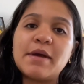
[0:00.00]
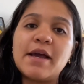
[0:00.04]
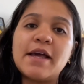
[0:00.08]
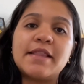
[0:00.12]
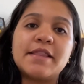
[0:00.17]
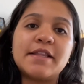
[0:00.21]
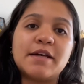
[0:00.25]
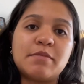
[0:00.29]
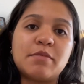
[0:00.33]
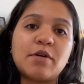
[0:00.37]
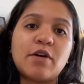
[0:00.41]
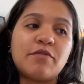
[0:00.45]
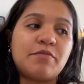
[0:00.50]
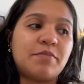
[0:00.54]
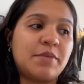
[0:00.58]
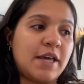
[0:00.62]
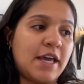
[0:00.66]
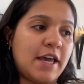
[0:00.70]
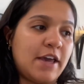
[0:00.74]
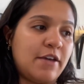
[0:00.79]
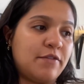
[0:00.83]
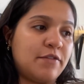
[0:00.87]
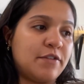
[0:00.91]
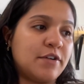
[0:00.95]
and number of
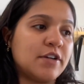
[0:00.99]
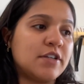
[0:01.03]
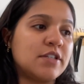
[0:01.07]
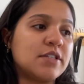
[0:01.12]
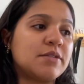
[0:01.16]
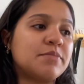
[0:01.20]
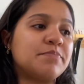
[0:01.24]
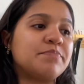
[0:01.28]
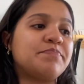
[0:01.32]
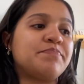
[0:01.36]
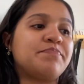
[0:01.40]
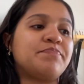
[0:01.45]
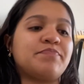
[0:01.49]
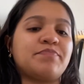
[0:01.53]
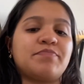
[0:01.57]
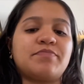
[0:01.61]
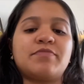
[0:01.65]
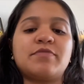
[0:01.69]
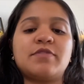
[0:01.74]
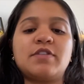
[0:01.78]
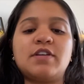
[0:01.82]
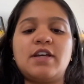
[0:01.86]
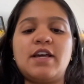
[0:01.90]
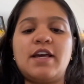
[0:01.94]
behaviors.
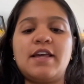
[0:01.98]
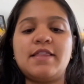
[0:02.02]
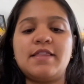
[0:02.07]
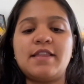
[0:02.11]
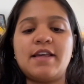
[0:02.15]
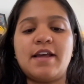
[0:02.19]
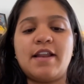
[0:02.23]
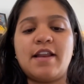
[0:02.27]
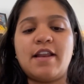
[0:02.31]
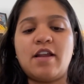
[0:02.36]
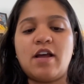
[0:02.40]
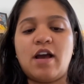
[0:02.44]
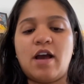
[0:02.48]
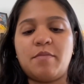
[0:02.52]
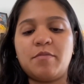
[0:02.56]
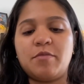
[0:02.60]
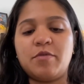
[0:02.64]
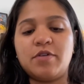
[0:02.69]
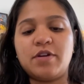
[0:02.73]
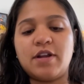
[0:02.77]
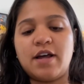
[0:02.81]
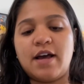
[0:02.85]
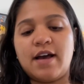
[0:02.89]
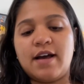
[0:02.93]
And then I'm
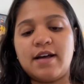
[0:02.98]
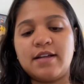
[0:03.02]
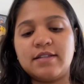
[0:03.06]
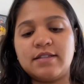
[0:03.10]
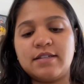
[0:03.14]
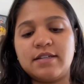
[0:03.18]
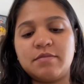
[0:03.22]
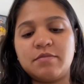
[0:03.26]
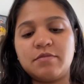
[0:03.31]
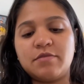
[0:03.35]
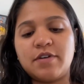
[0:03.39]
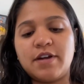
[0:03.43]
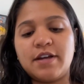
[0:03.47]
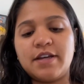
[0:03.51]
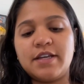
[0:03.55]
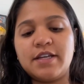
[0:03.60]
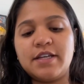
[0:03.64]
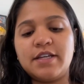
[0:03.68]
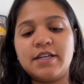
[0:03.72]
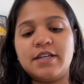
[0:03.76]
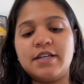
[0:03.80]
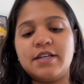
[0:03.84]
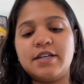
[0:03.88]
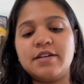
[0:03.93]
gonna add them right
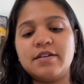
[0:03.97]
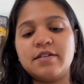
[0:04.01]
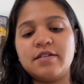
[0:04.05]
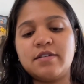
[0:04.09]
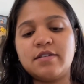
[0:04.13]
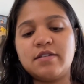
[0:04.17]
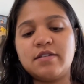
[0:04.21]
here.